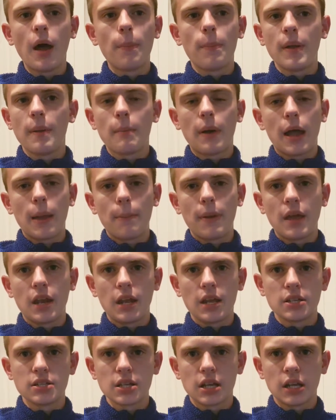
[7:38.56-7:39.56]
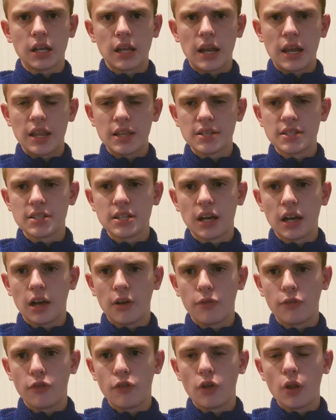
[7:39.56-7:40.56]
my opinions on a lot of
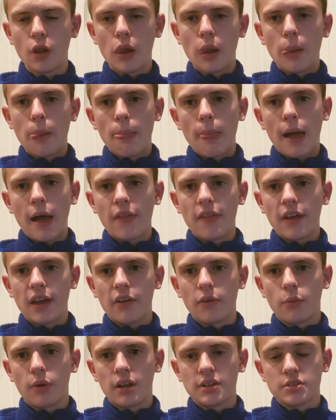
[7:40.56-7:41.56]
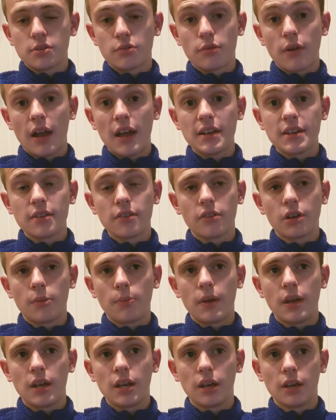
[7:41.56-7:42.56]
stuff. I think everyone has a right to their
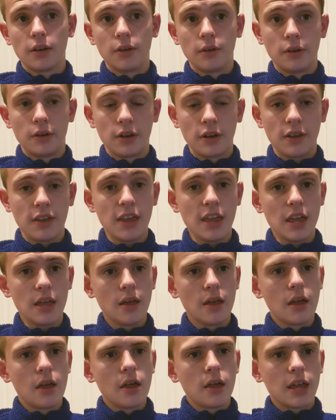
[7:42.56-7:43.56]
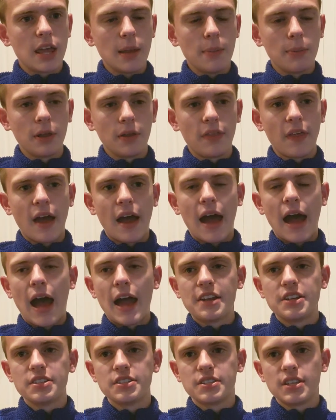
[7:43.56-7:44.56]
opinion, and keep like that. I
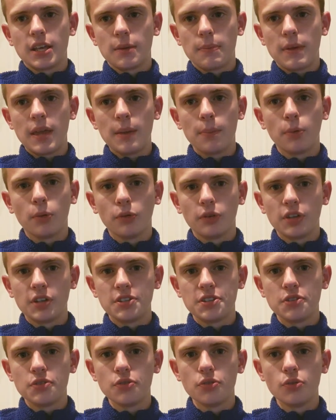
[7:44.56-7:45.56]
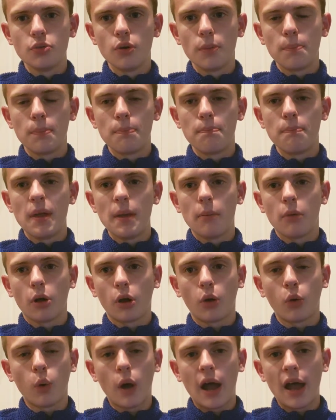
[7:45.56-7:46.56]
just think people need to be more
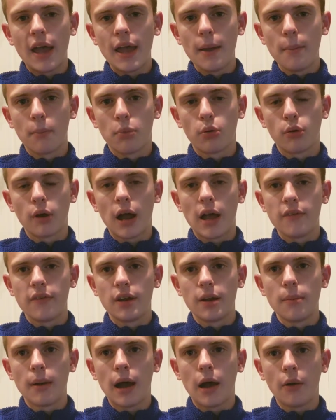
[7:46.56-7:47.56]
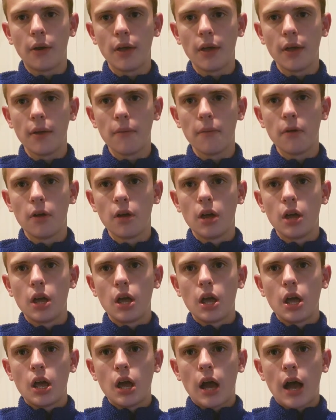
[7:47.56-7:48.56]
quiet and private about it.
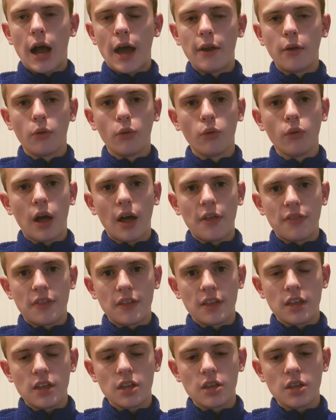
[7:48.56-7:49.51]
I think